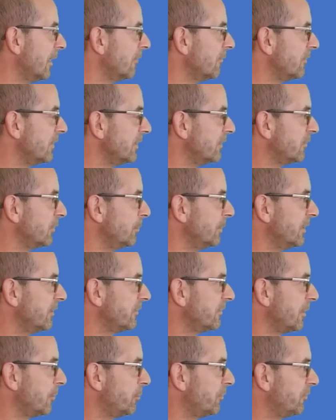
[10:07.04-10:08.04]
The 2 metre
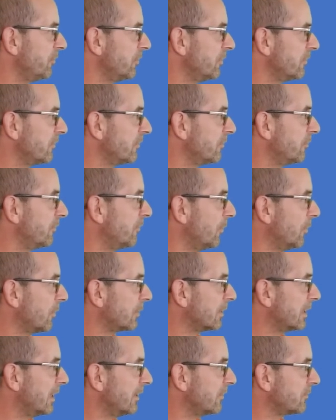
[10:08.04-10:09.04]
temperatures
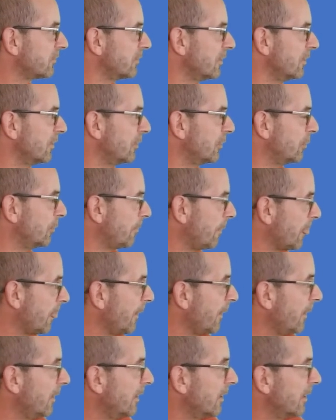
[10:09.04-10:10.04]
for Glasgow,
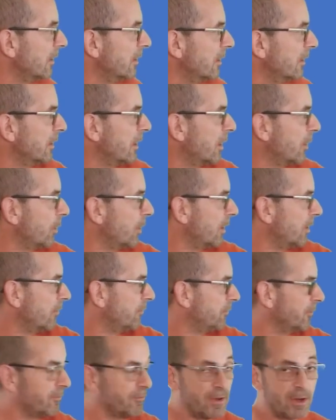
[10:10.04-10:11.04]
lower
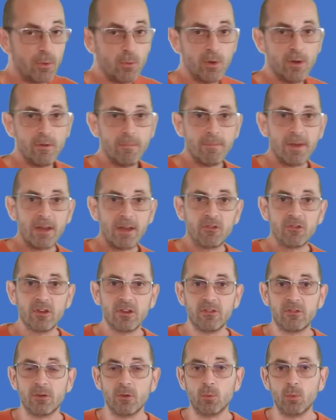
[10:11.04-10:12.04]
than they were in
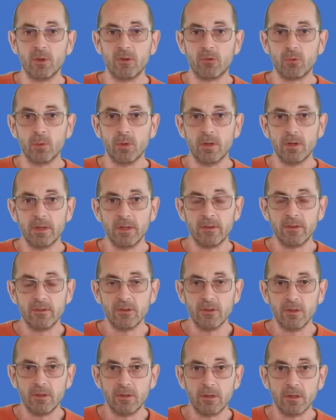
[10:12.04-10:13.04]
Manchester, which were in
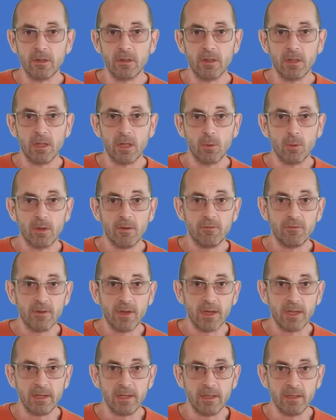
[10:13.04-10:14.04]
turn lower
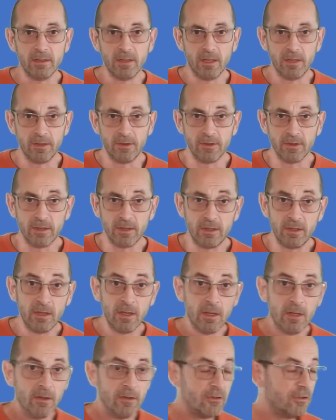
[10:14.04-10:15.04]
than in London.
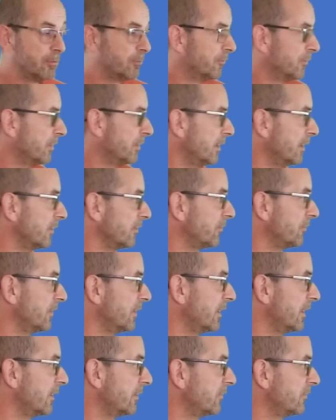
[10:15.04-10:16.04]
Some of the nights
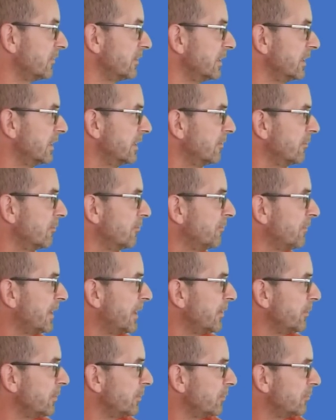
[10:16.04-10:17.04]
there seeing
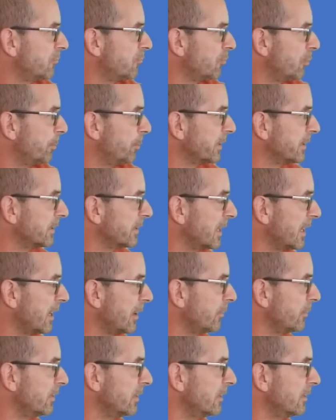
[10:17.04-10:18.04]
values dropping
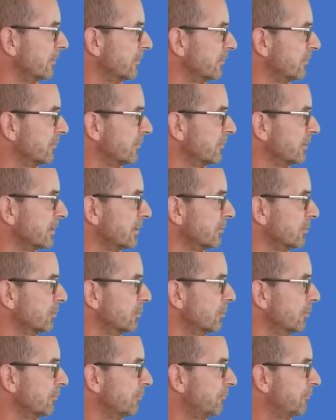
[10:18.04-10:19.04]
down into
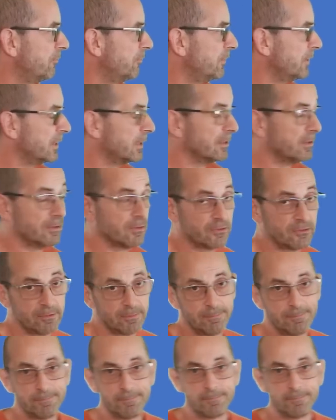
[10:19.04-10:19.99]
single figures.